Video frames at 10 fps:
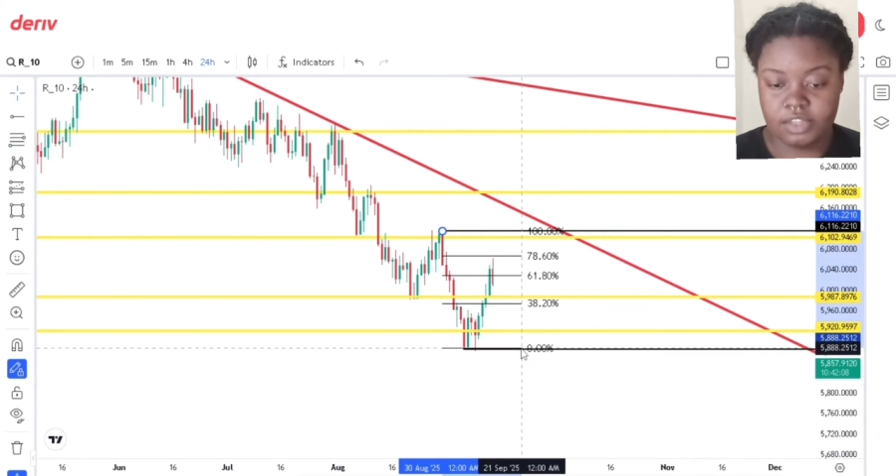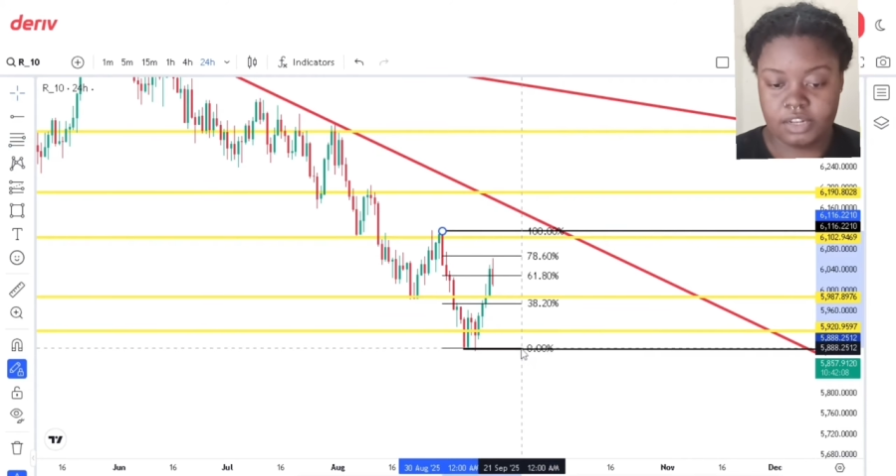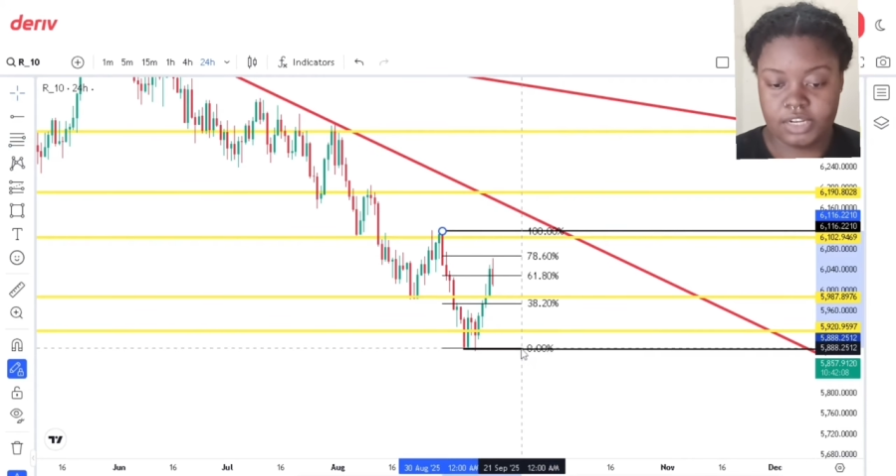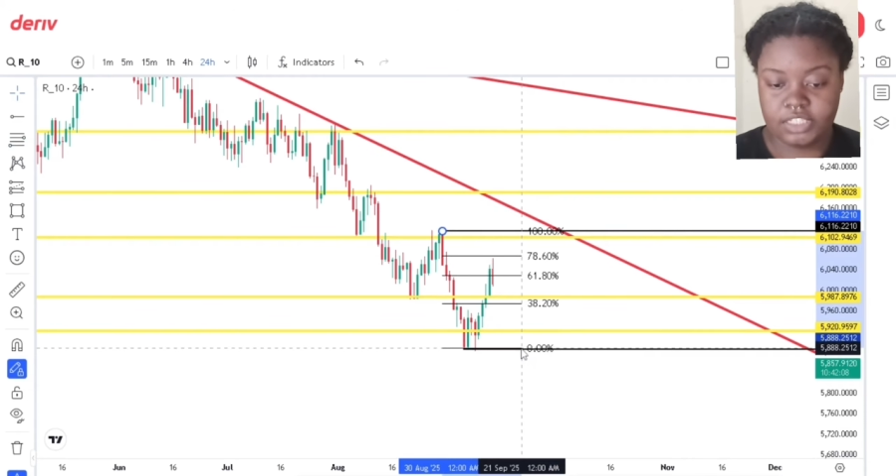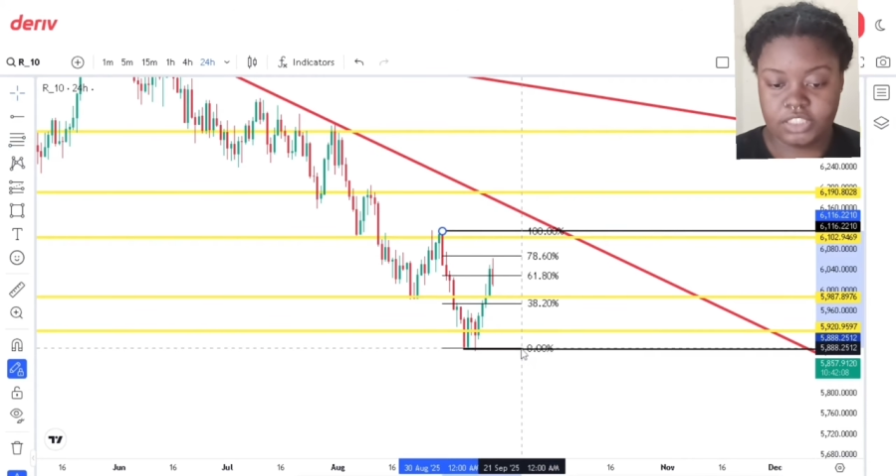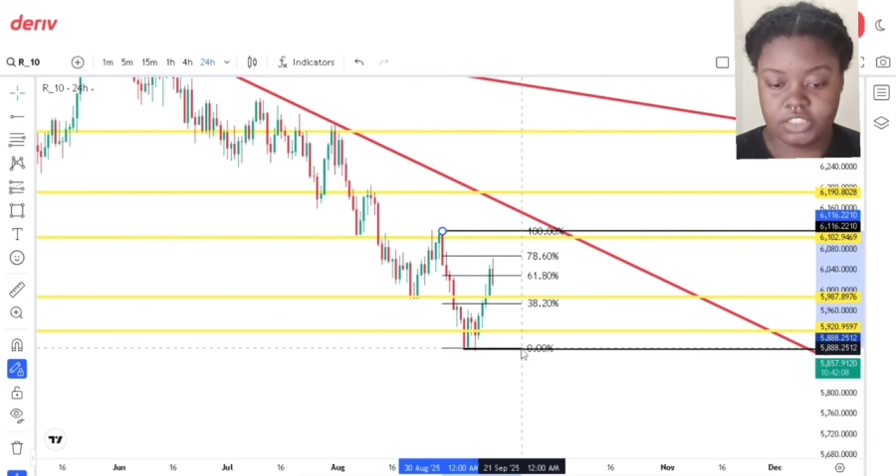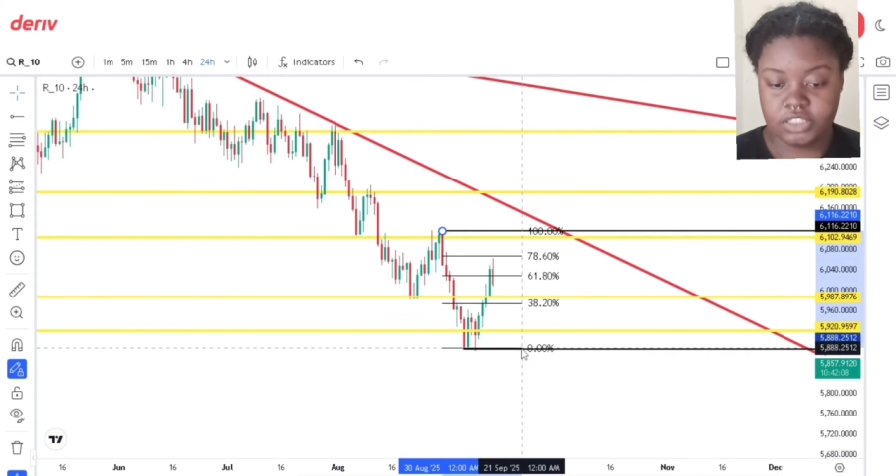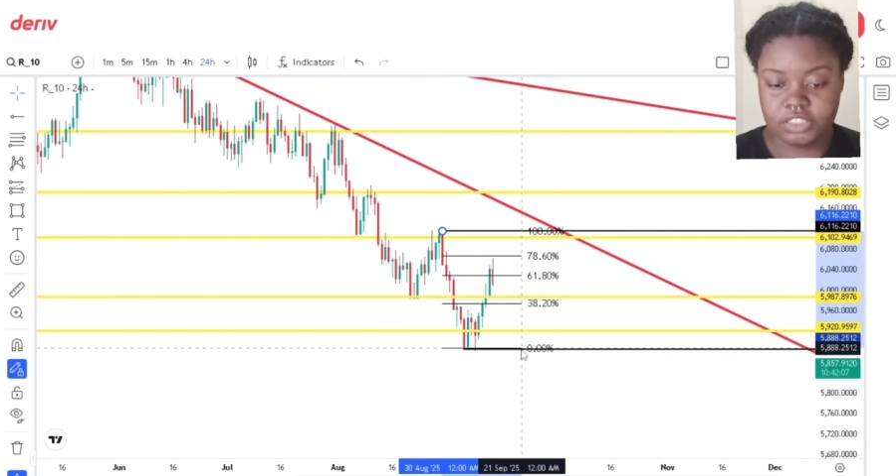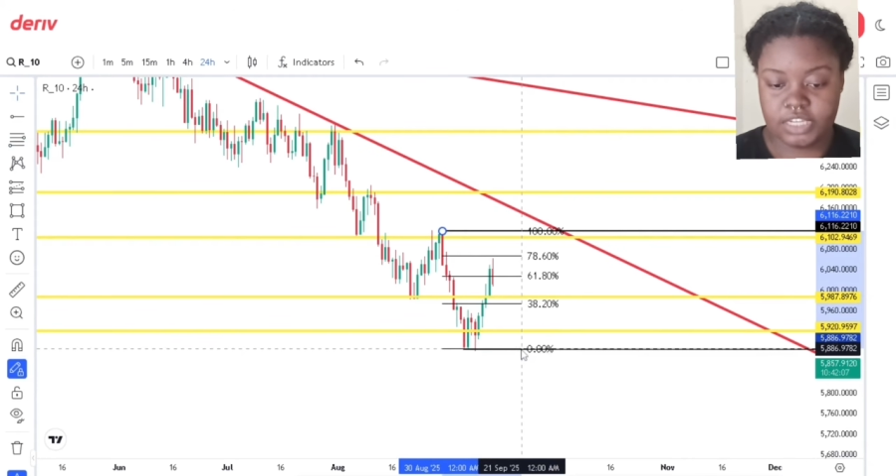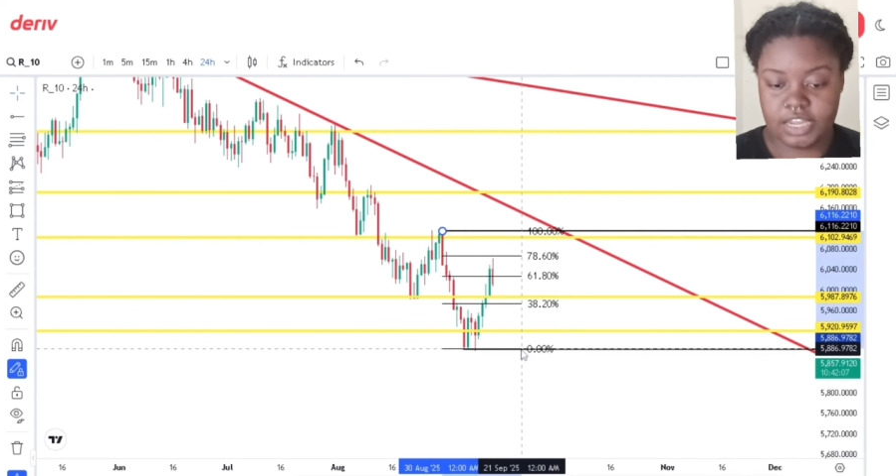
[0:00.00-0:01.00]
Let's
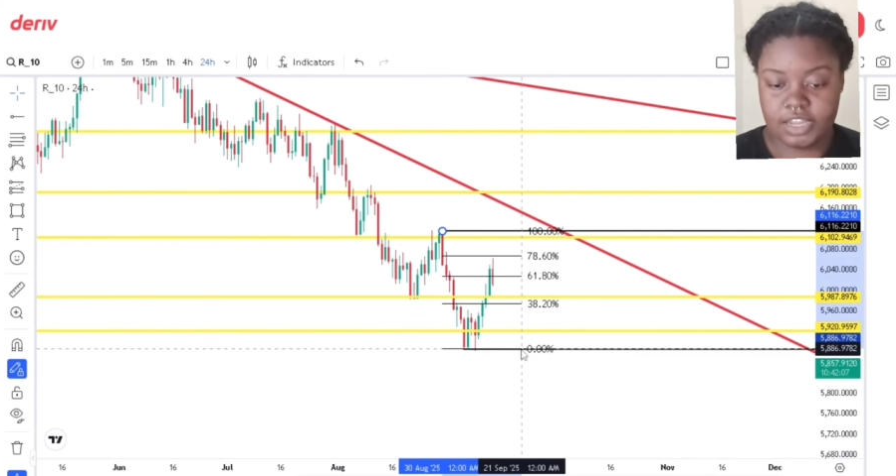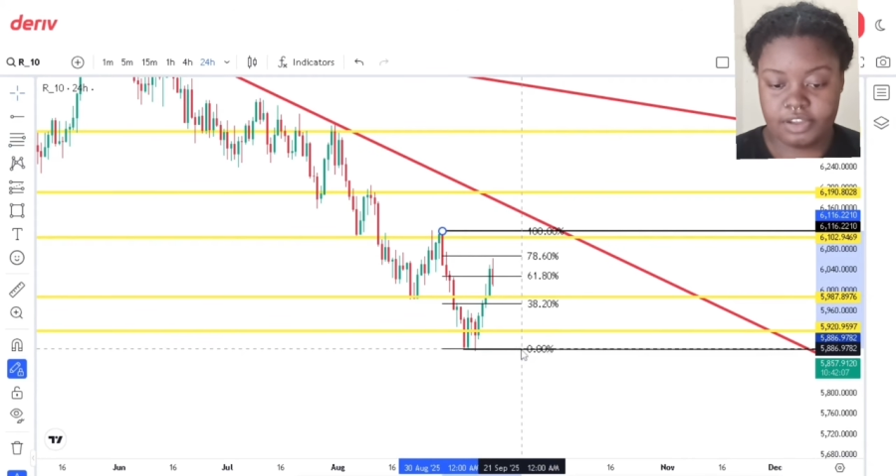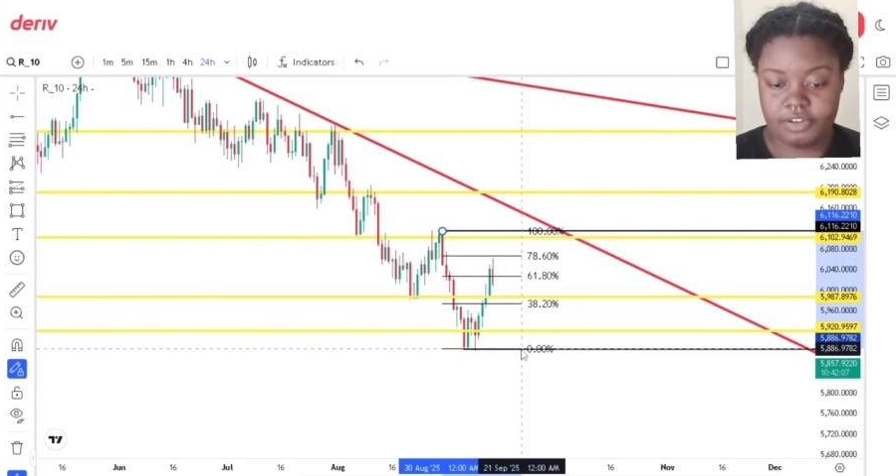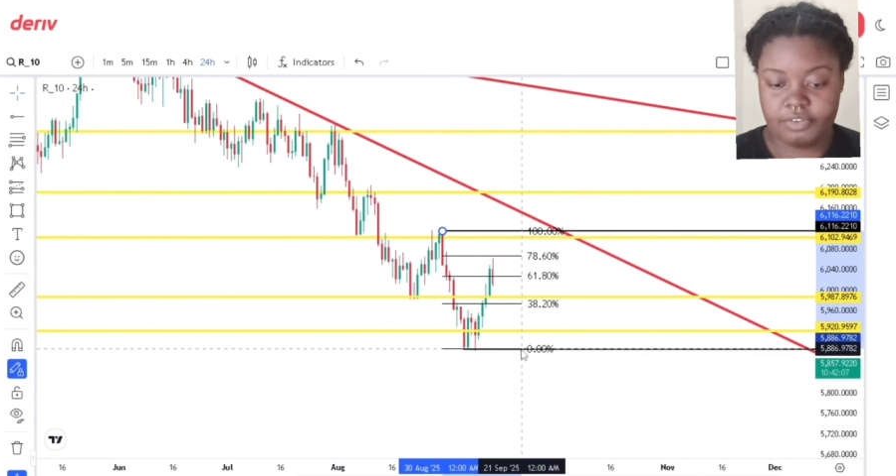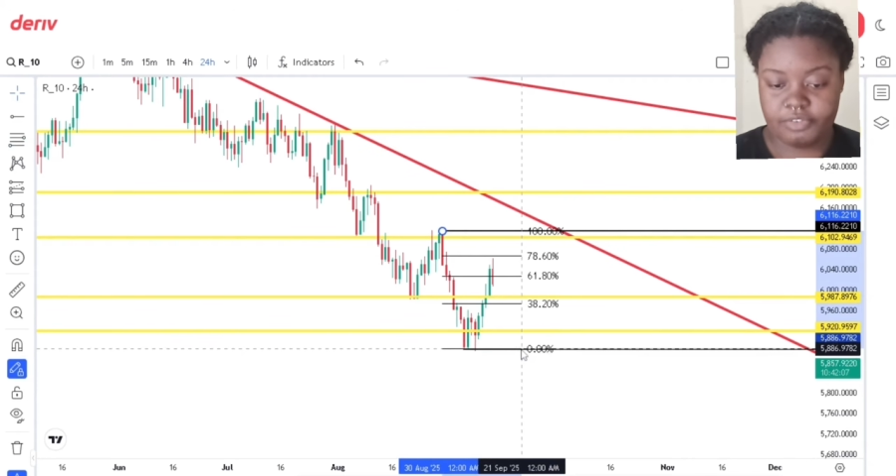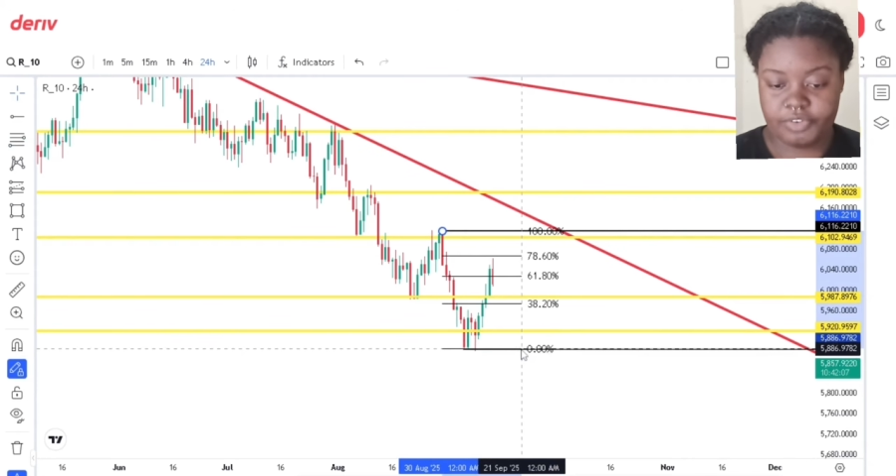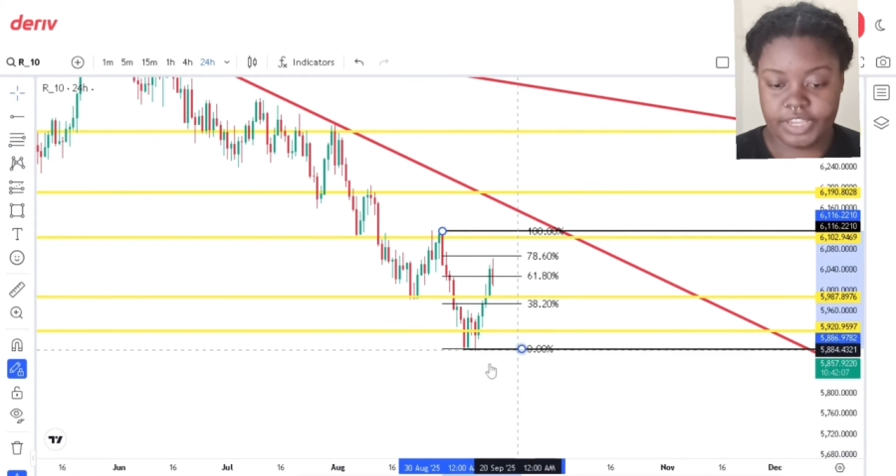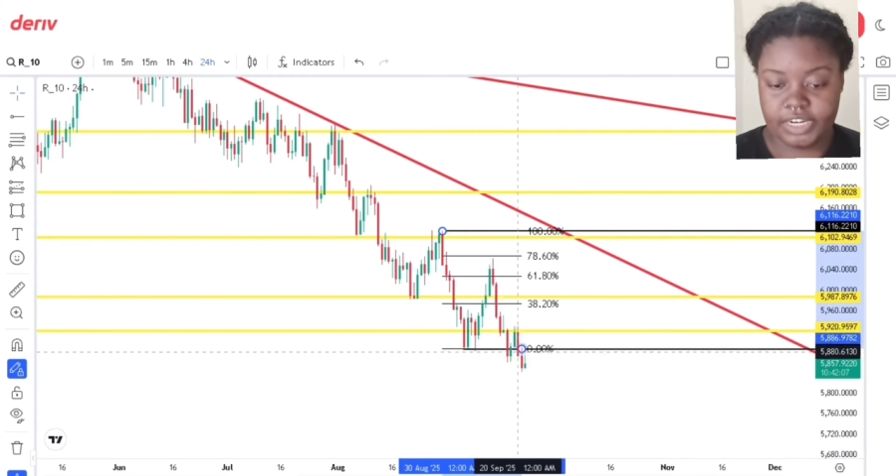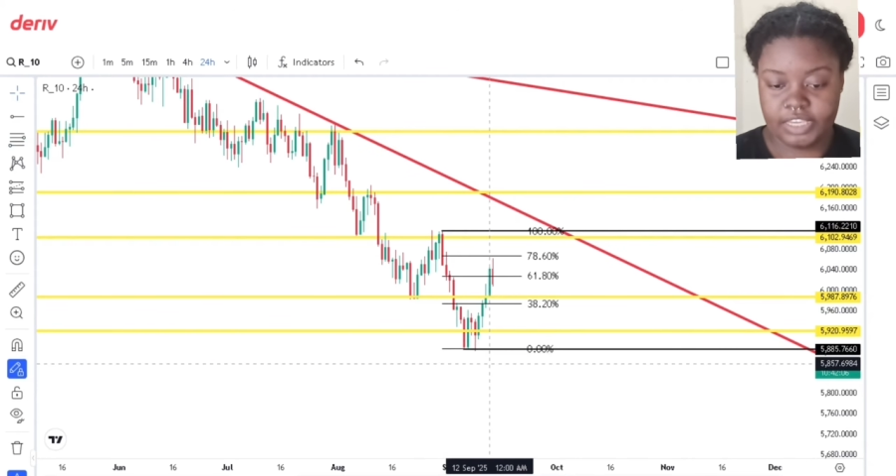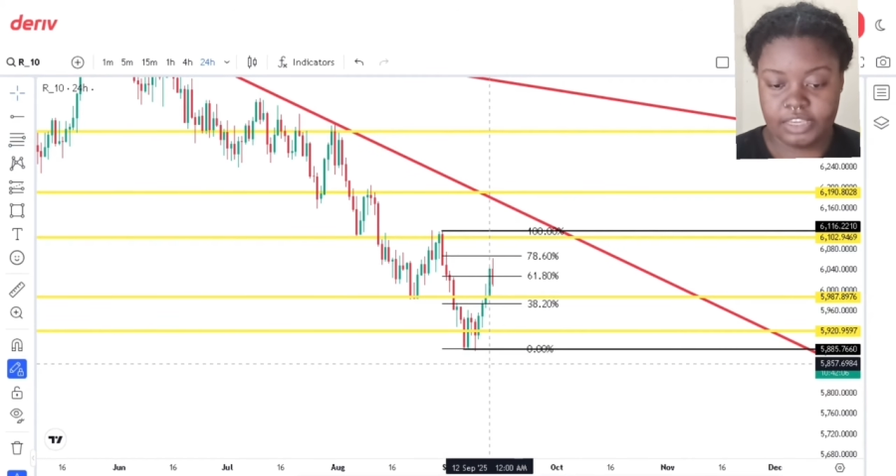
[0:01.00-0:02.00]
just
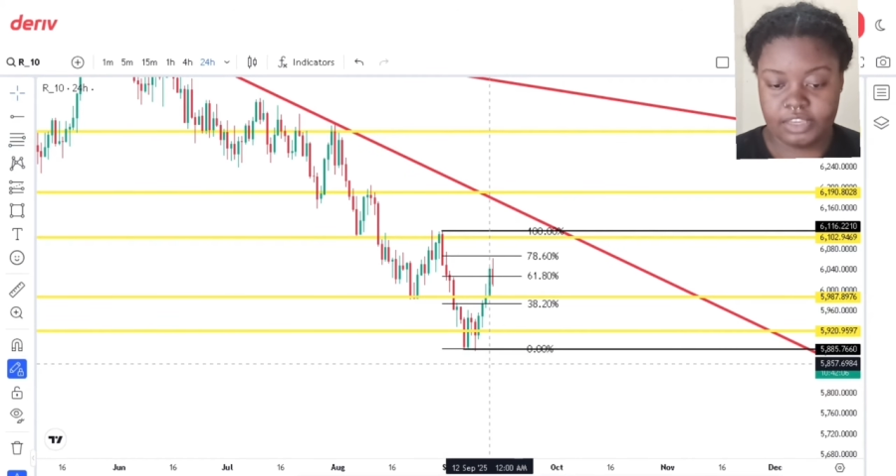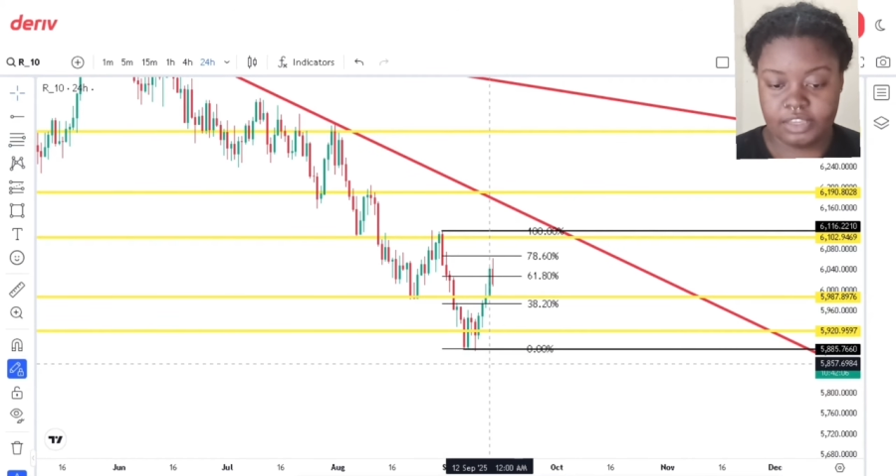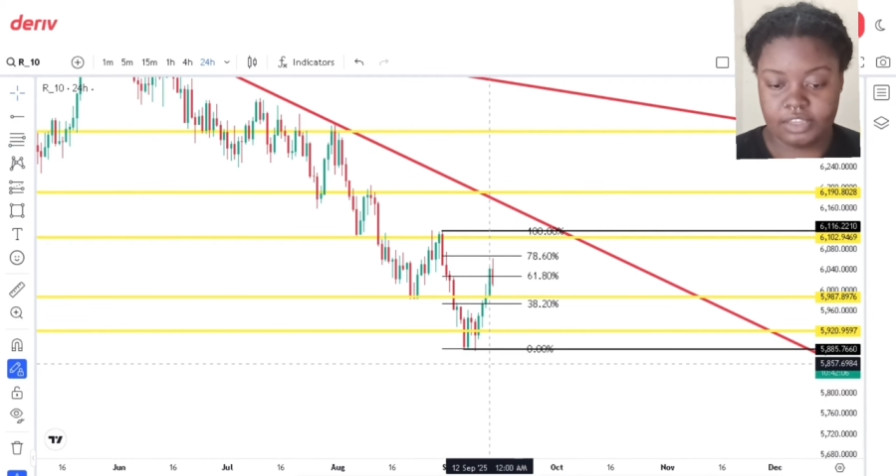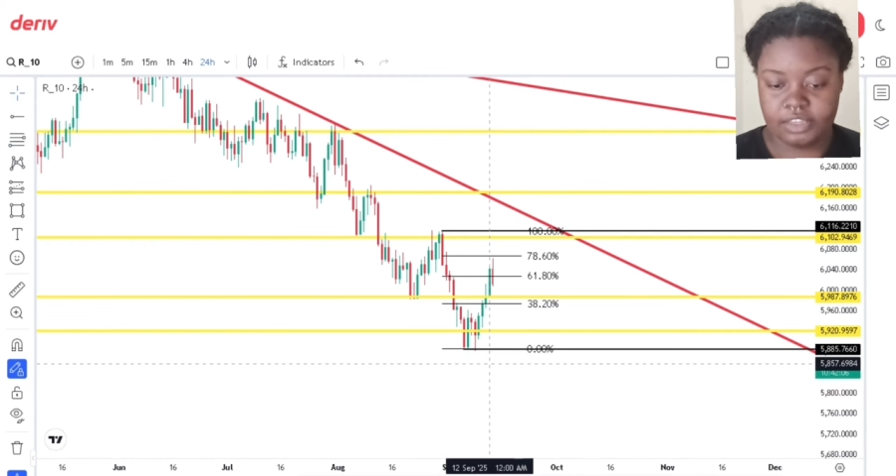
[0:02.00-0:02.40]
really,